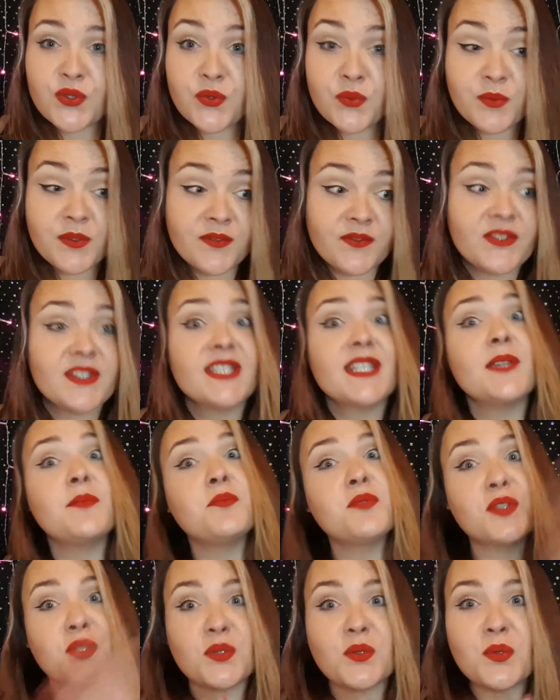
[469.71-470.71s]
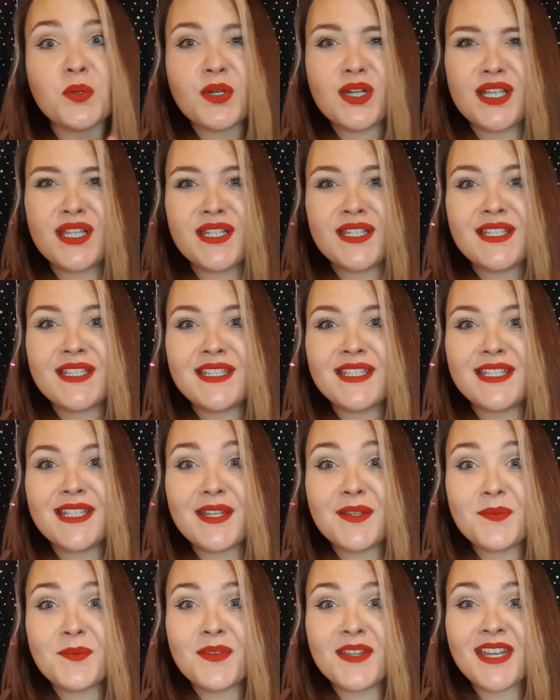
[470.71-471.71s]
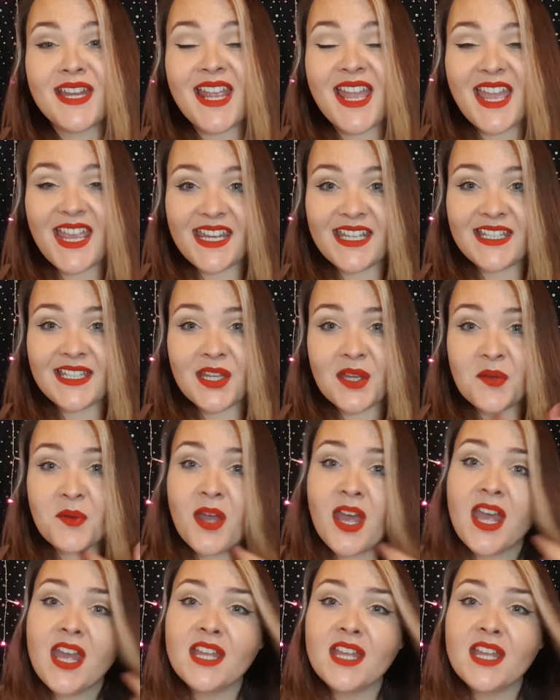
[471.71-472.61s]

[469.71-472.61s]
so we've skipped quite a bit ahead now,